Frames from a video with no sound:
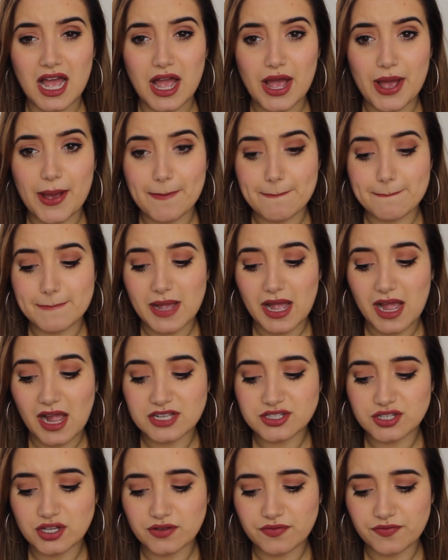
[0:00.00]
Um,
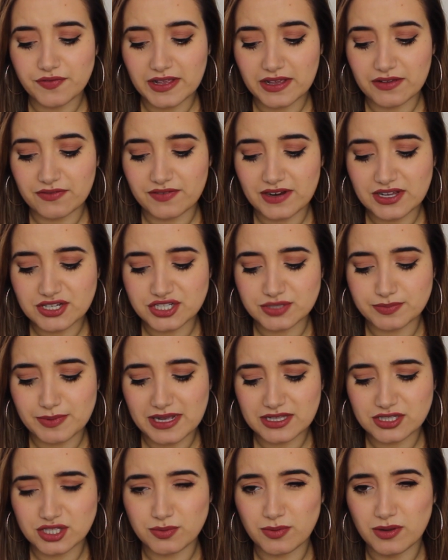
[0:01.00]
I don't think it flashes
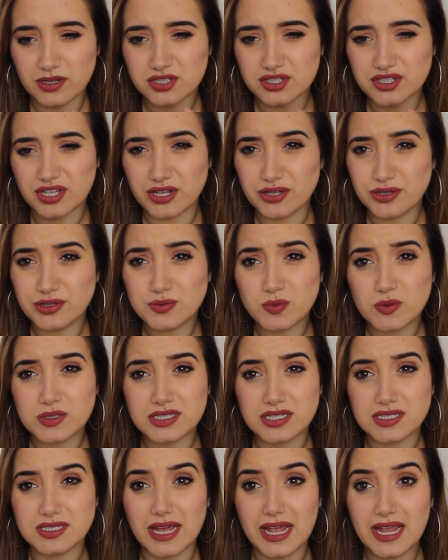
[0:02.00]
back too much because I used
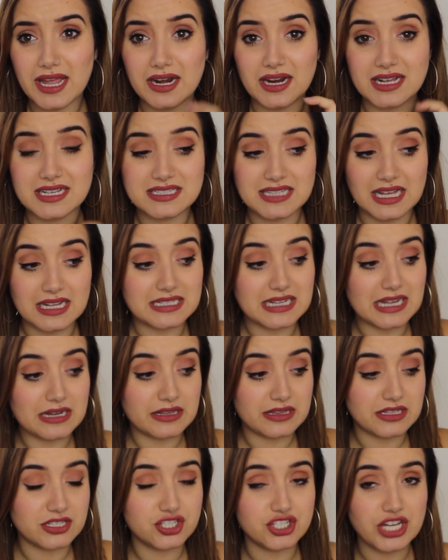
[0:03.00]
one today and I sat
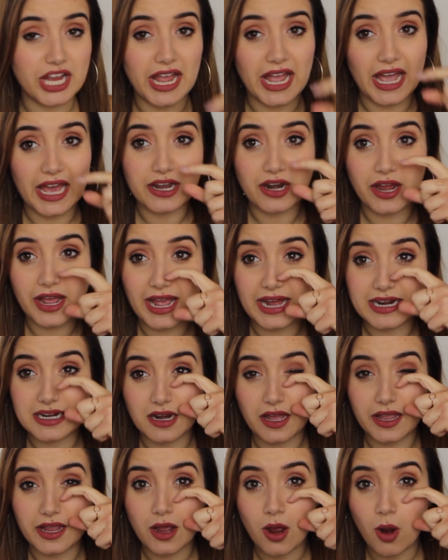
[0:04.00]
down in this chair and I
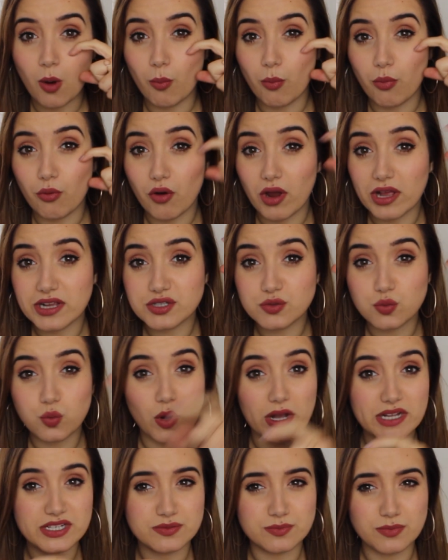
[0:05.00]
had like bright
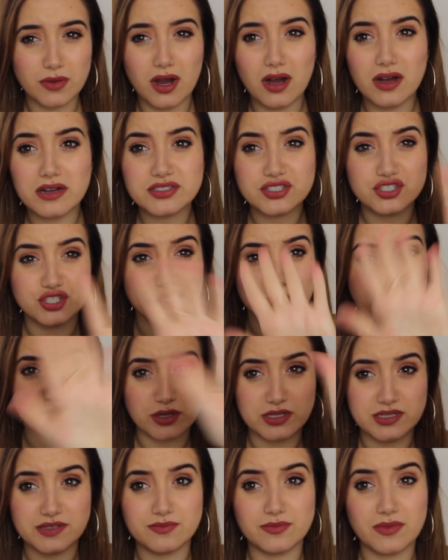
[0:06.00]
white marks just
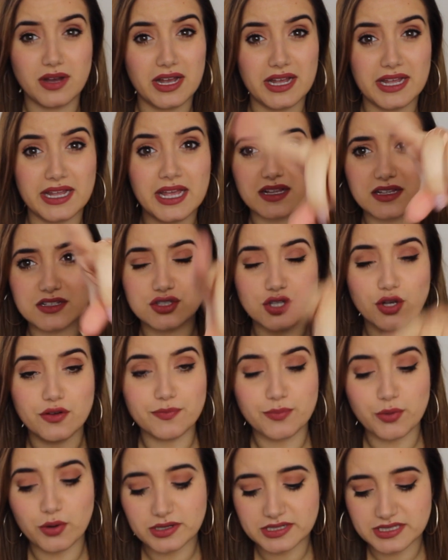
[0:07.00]
because of my
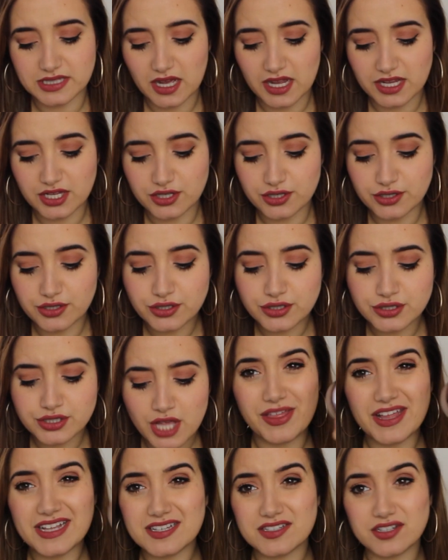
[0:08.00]
softbox that I
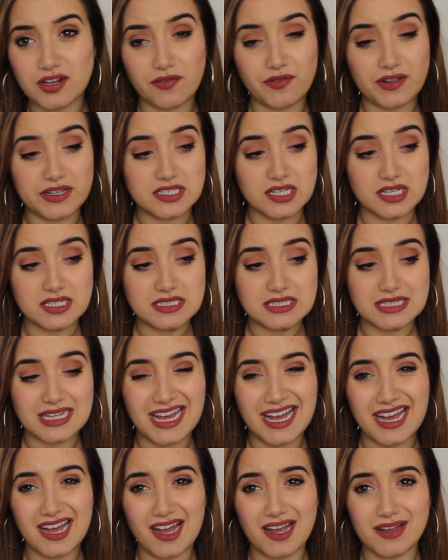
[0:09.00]
use. This I don't think does
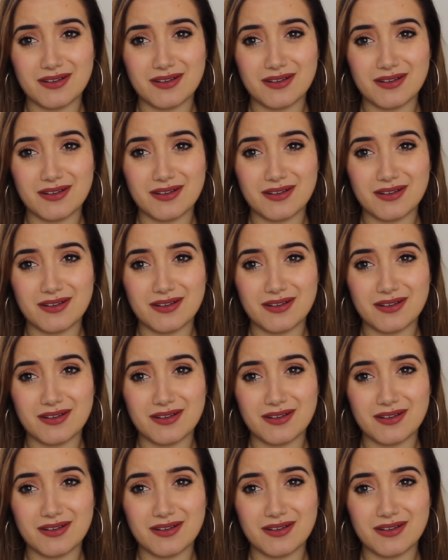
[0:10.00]
that.